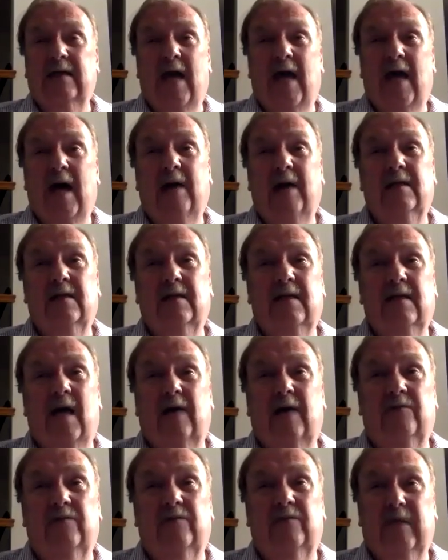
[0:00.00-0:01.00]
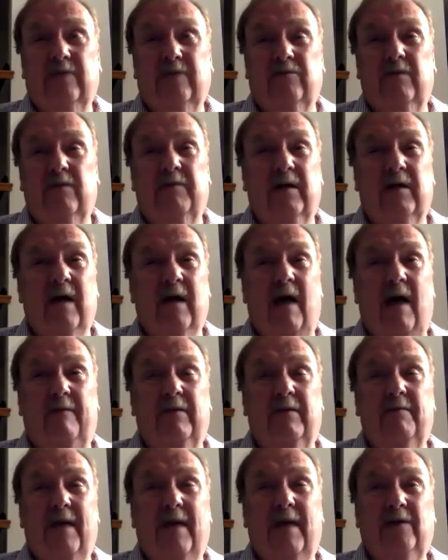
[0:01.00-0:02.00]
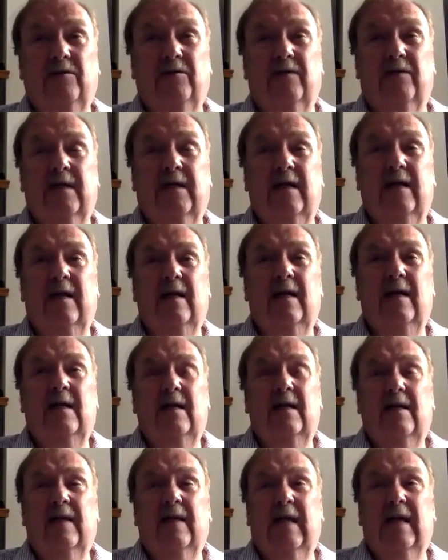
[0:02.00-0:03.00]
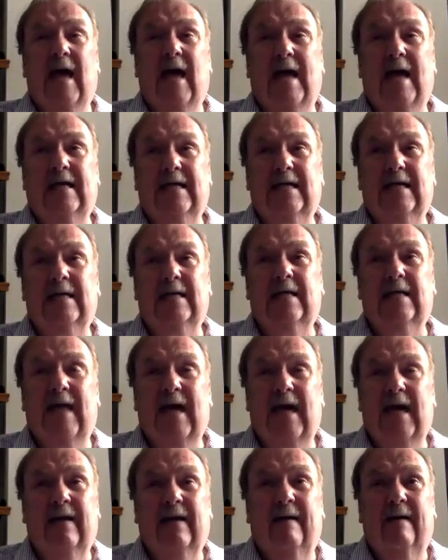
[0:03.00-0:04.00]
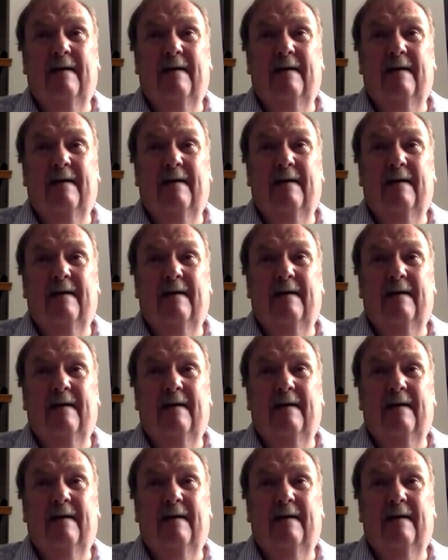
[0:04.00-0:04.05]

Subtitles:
not contradictory, but complementary, the idea that